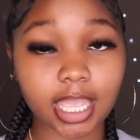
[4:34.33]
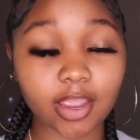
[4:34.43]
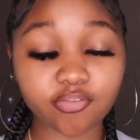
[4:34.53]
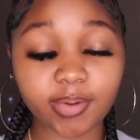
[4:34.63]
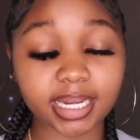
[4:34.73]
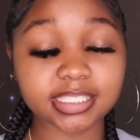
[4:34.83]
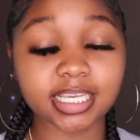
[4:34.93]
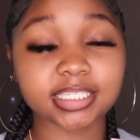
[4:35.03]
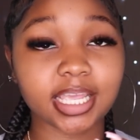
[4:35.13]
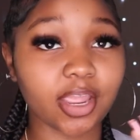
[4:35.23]
everybody
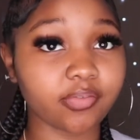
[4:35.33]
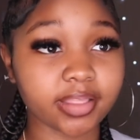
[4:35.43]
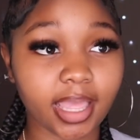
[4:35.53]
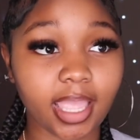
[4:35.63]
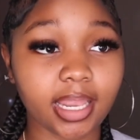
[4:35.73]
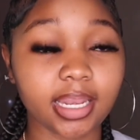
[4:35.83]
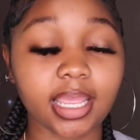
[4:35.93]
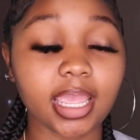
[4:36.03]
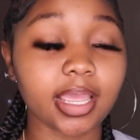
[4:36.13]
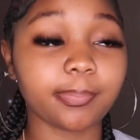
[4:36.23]
touching
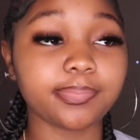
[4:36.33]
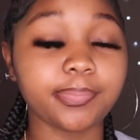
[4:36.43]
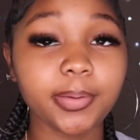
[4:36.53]
everything.